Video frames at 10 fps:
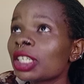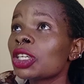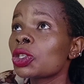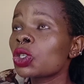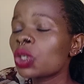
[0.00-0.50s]

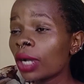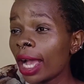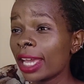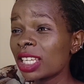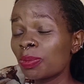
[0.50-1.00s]
So
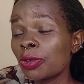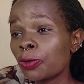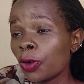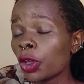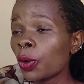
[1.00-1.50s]
guys, before
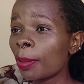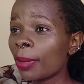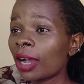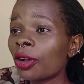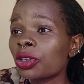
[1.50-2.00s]
you embark
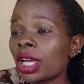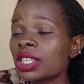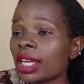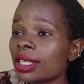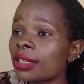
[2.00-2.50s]
on your
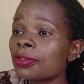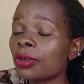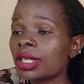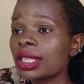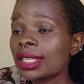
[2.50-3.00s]
journey for DC